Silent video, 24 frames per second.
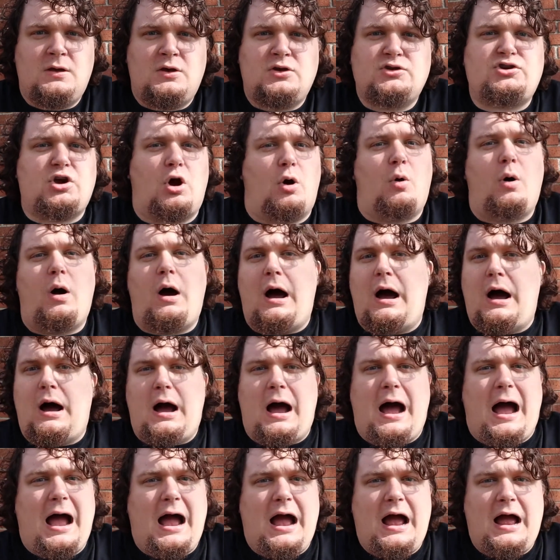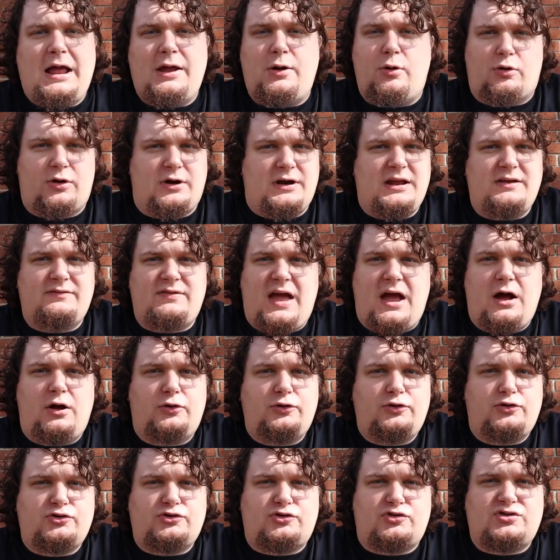So, I or any of the
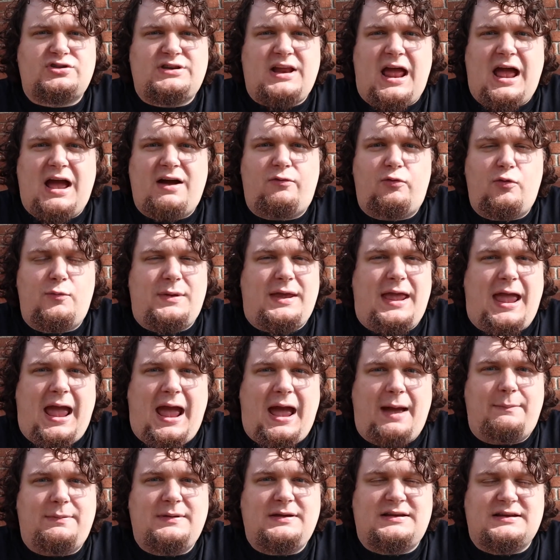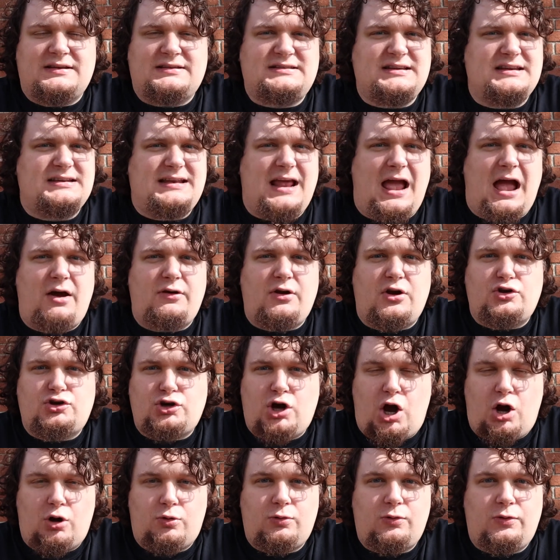elders or staff would be happy to sit down and
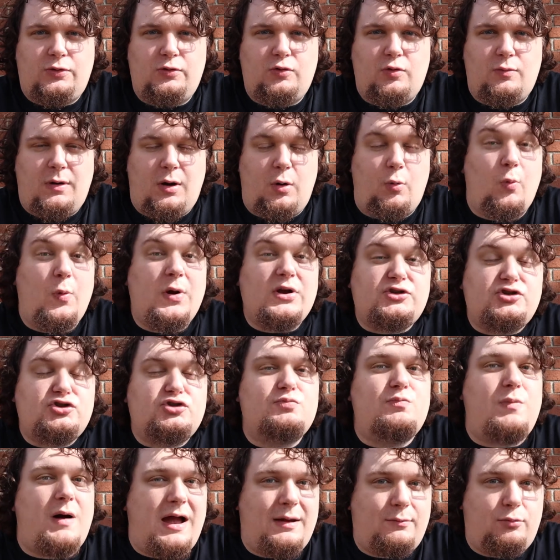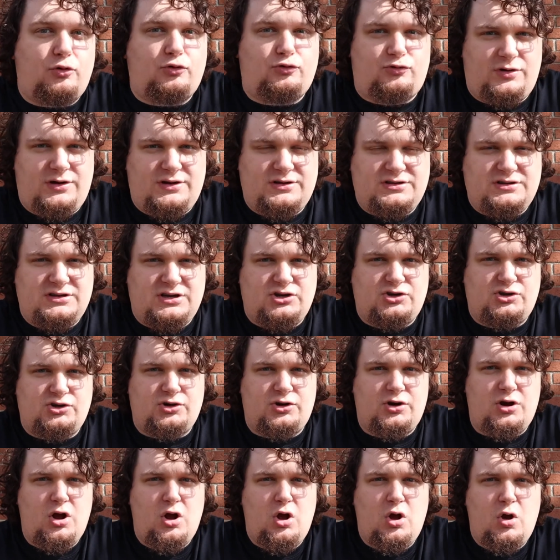talk with you about which Bible translation
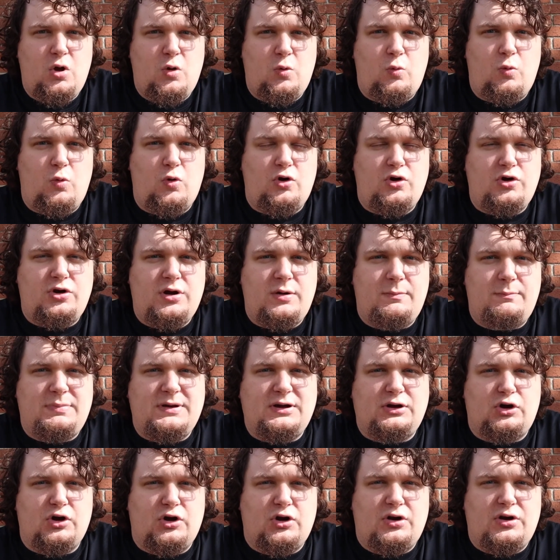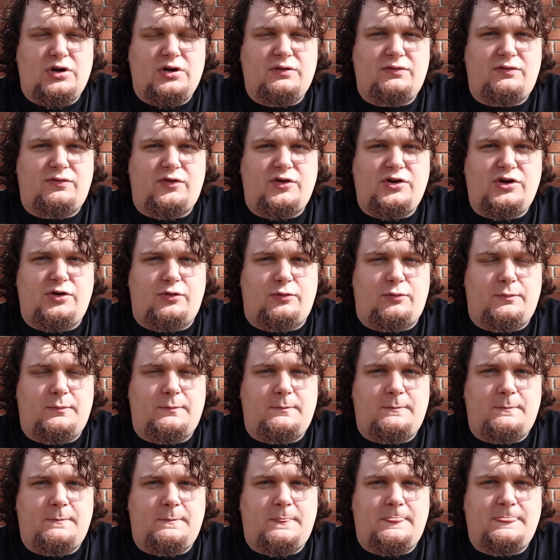would be good for you.
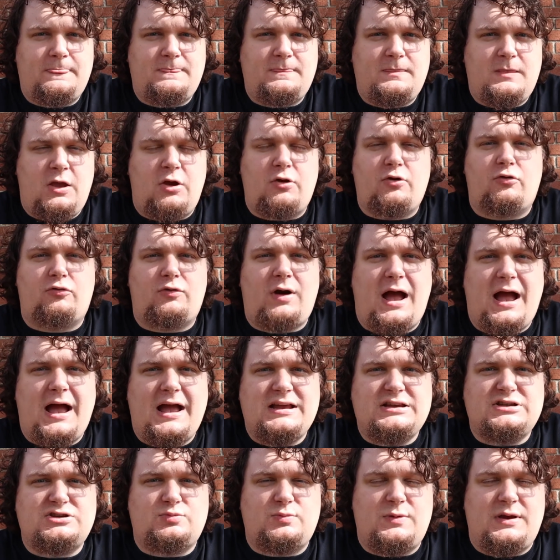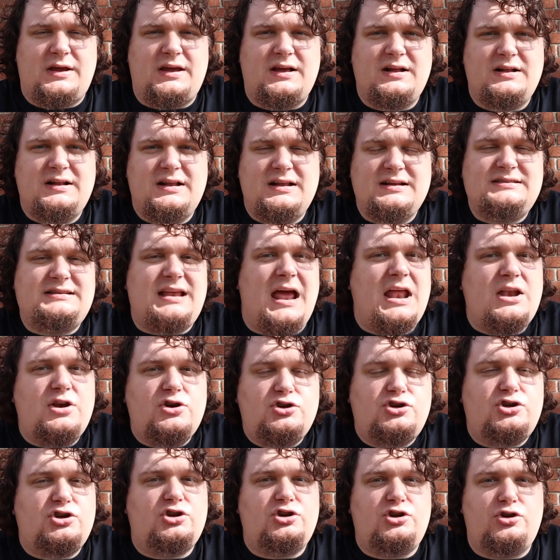Here at Arise, we
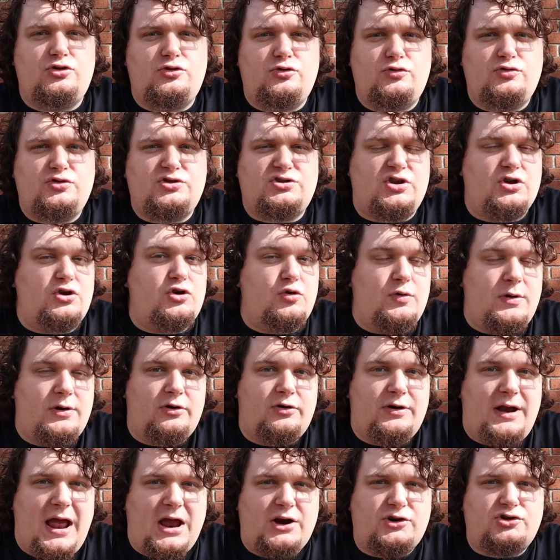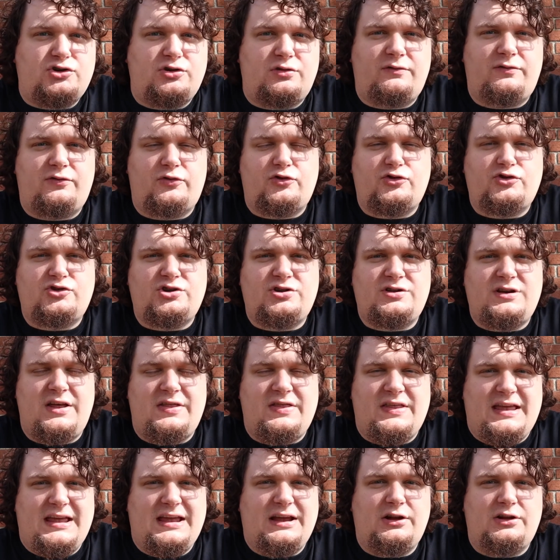tend to use the New International Version and
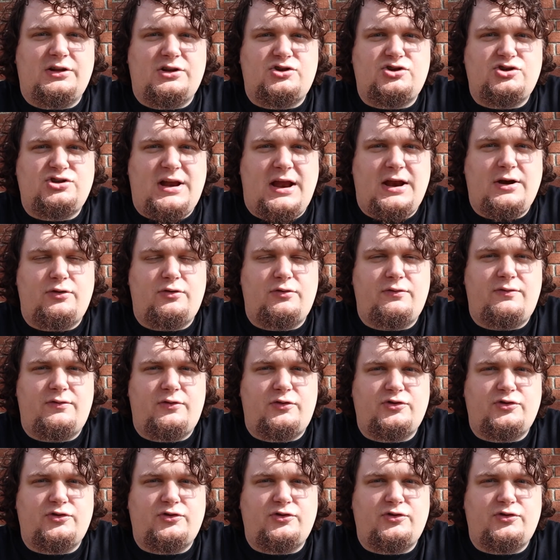the English Standard